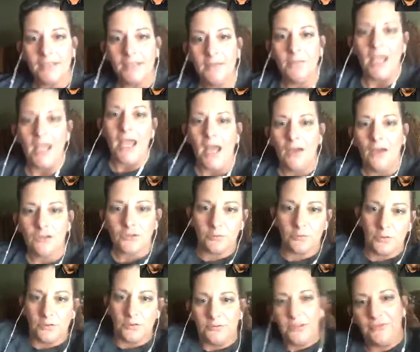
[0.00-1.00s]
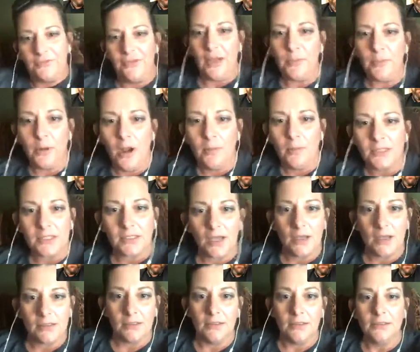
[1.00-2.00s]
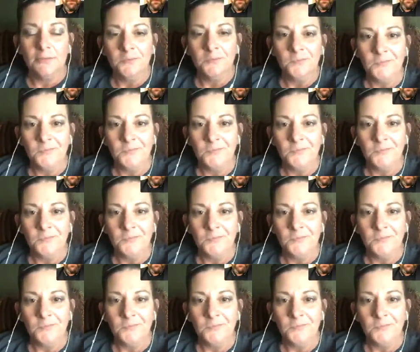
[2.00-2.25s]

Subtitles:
get my house roofed if I promised Guzzle.